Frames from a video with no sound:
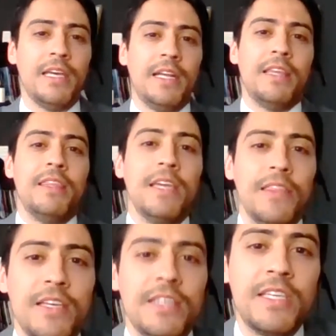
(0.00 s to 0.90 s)
And I think
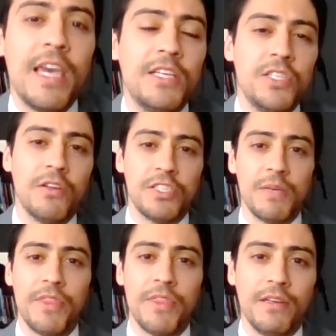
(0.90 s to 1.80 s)
in this case,
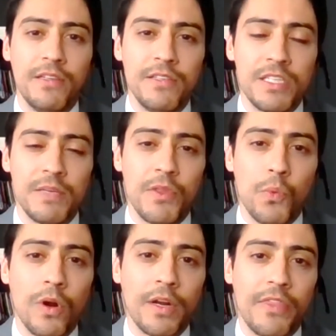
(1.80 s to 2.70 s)
some of the
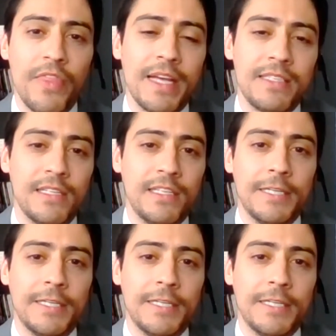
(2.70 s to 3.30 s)
work that